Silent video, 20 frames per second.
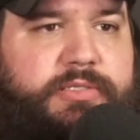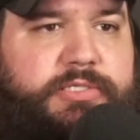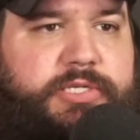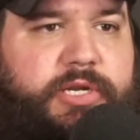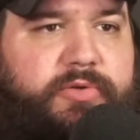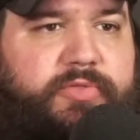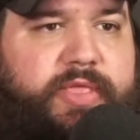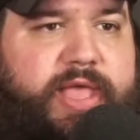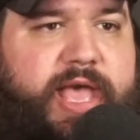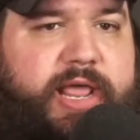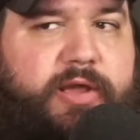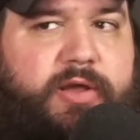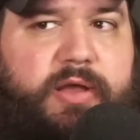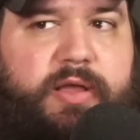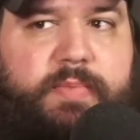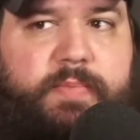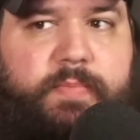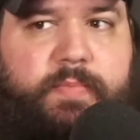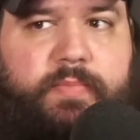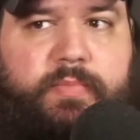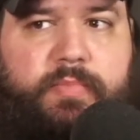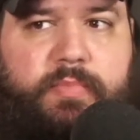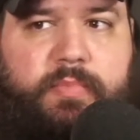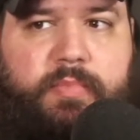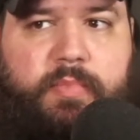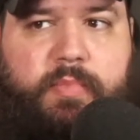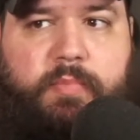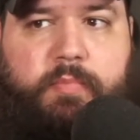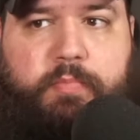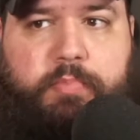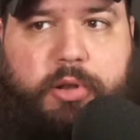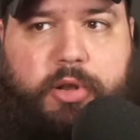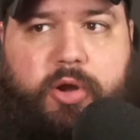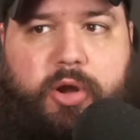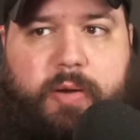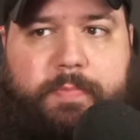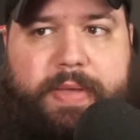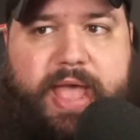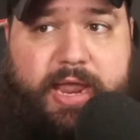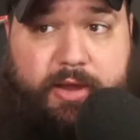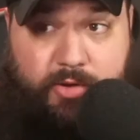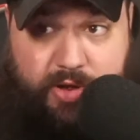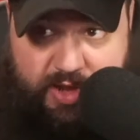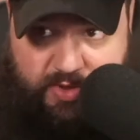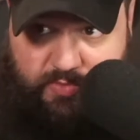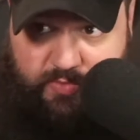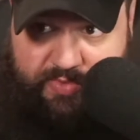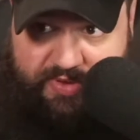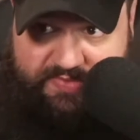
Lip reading: turn that on, blur our background.